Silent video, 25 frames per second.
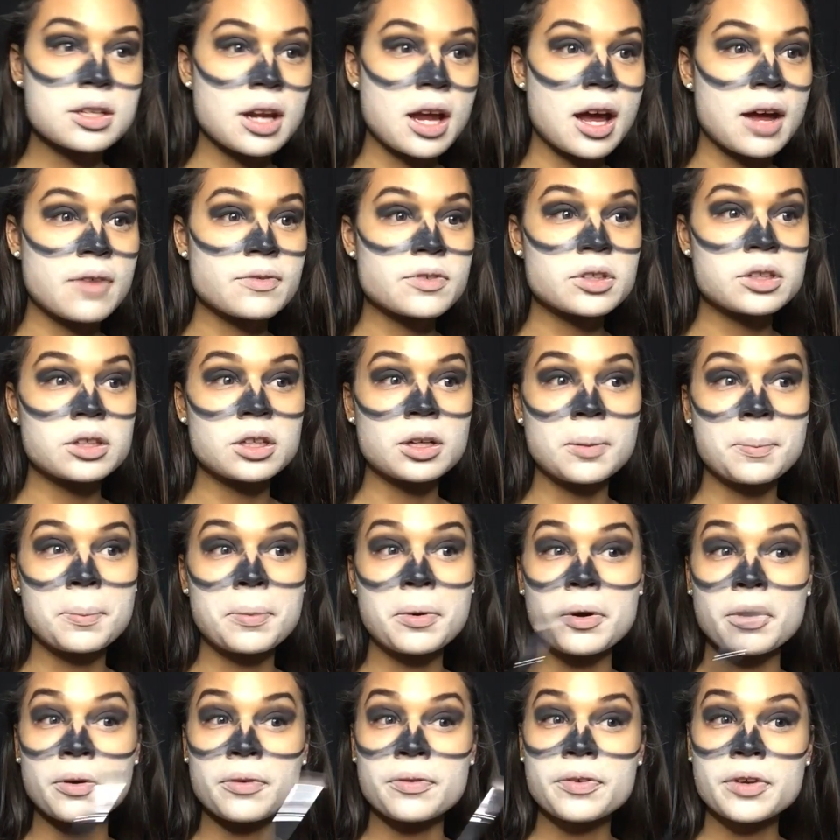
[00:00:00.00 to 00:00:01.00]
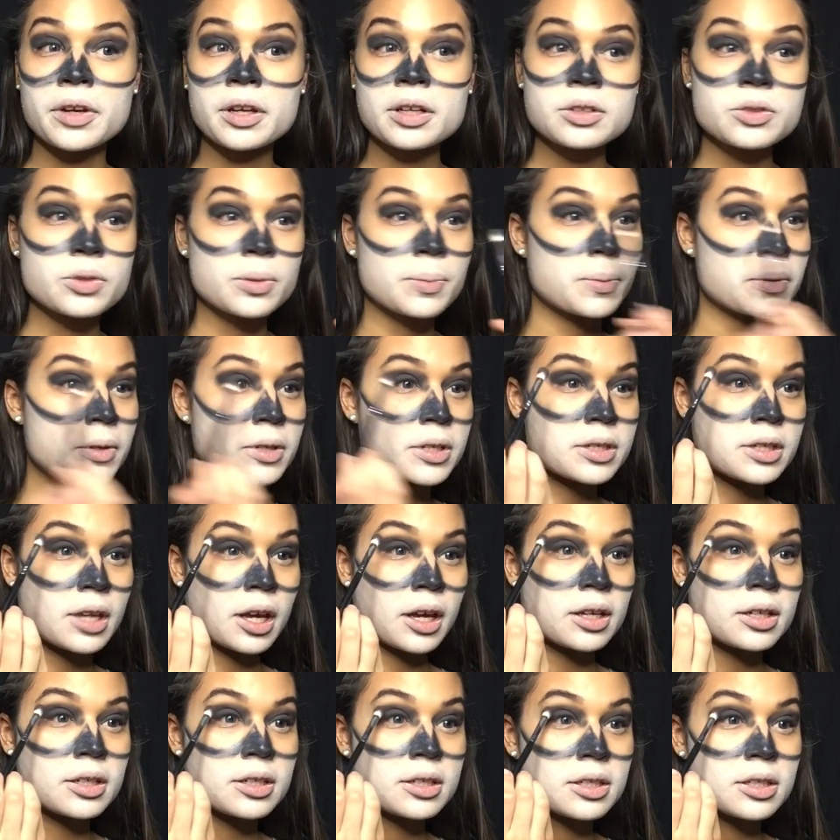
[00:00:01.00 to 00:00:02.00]
have to look perfect or
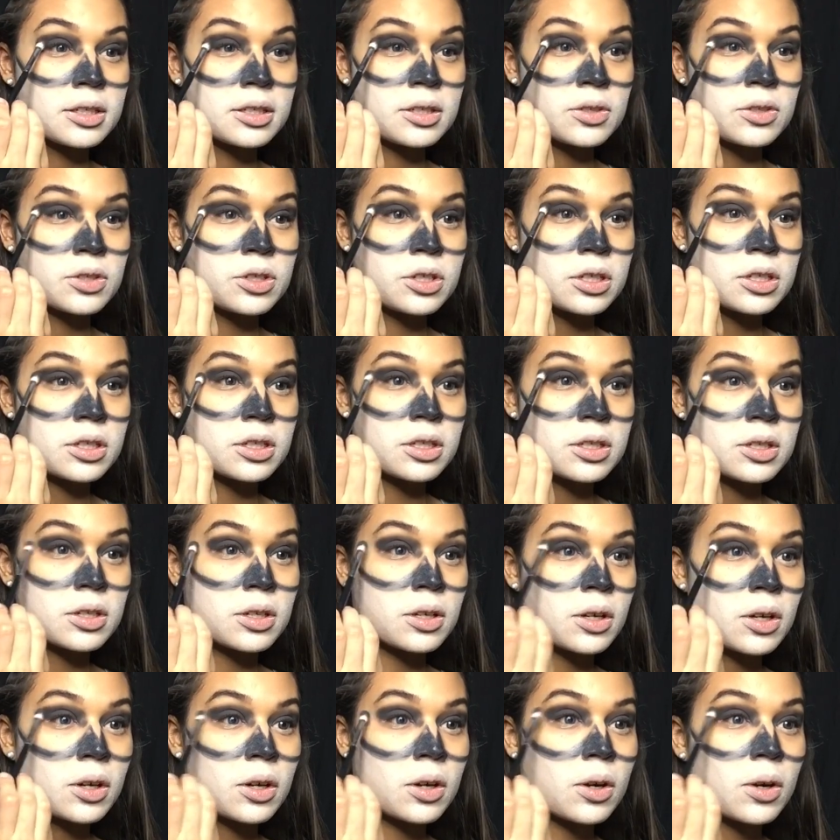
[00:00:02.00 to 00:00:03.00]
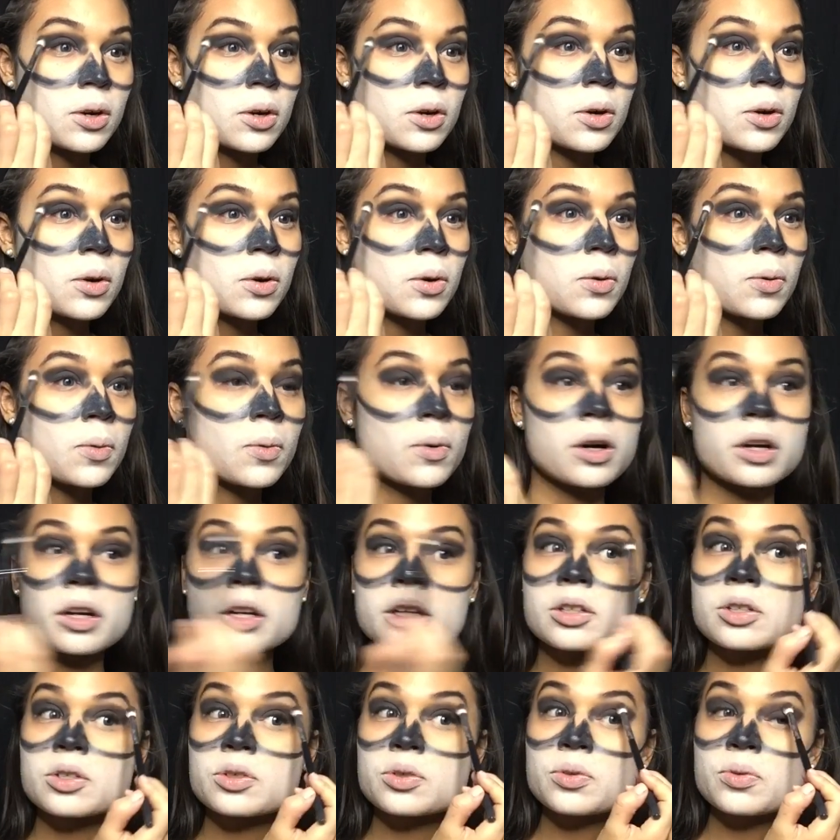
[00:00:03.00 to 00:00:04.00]
precise. You just want
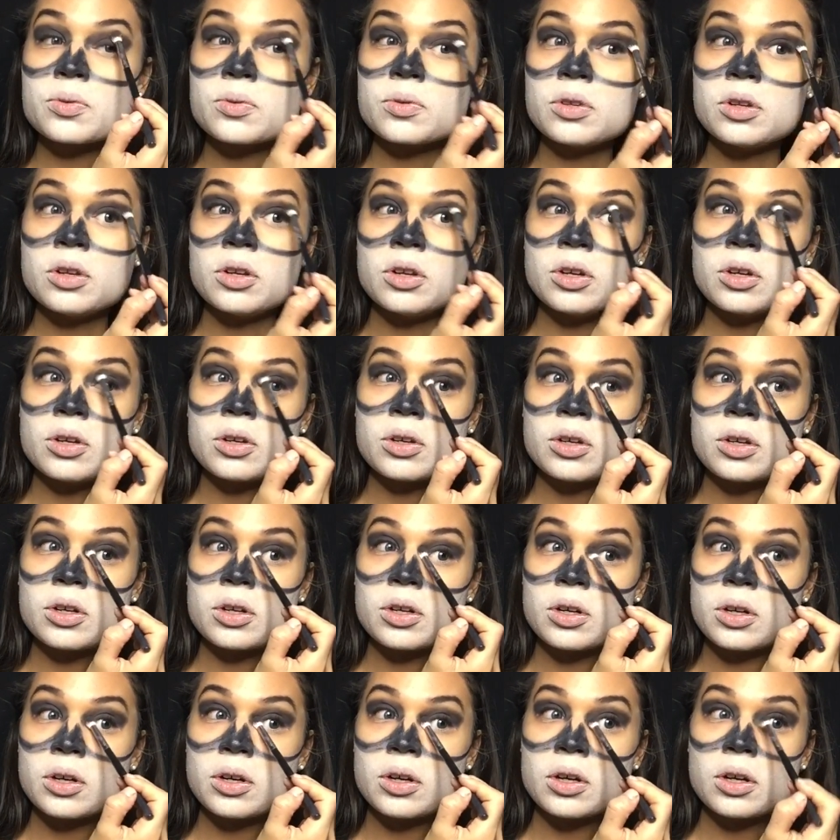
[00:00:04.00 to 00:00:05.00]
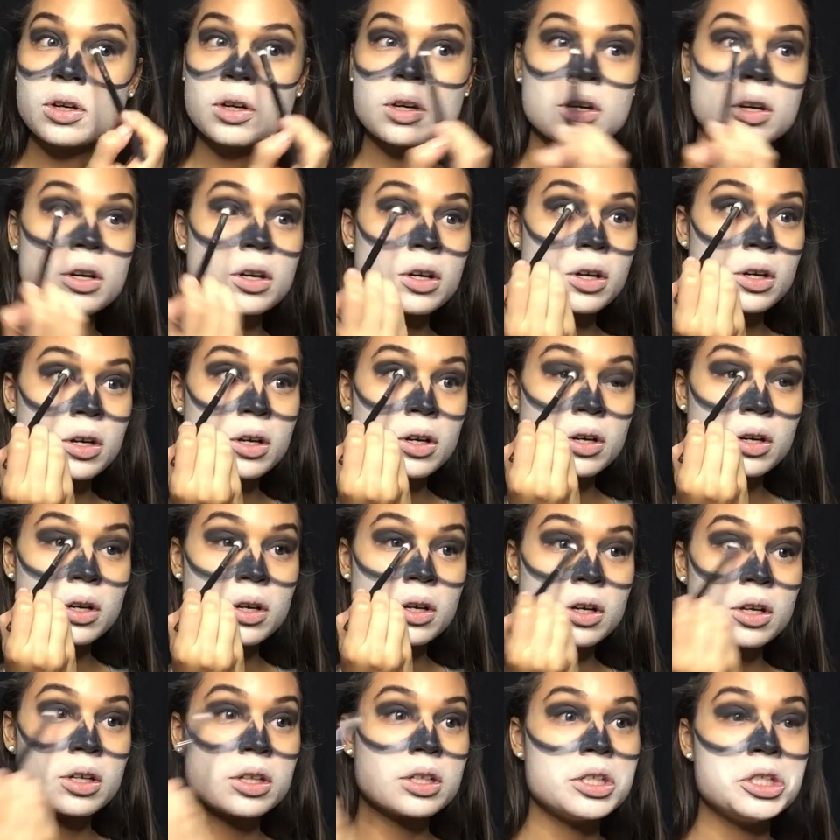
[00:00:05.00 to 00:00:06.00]
it to look
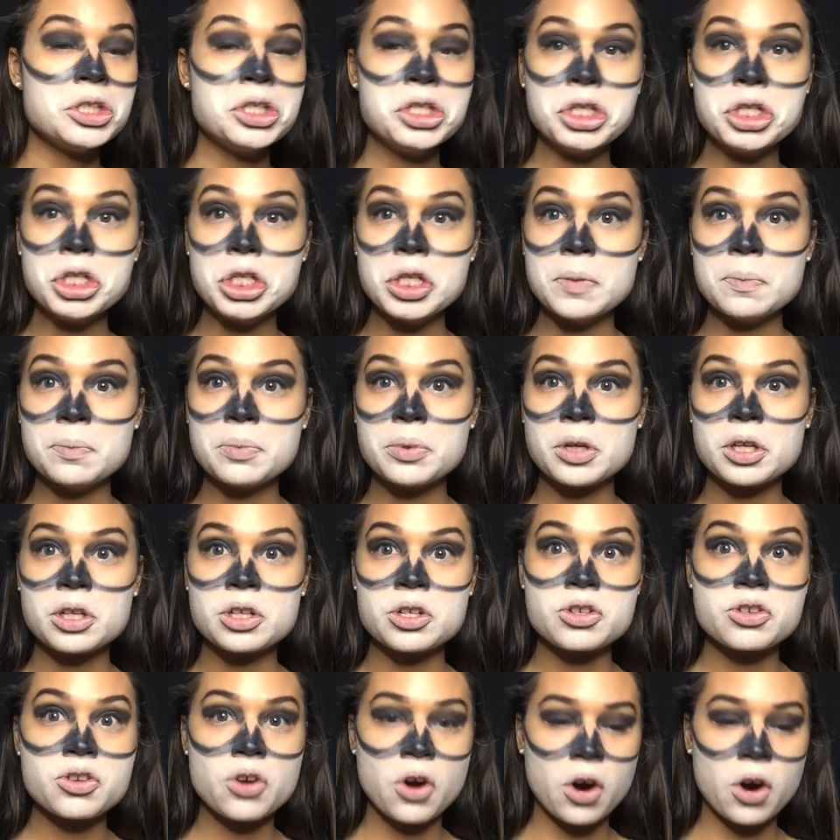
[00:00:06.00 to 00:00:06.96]
deep and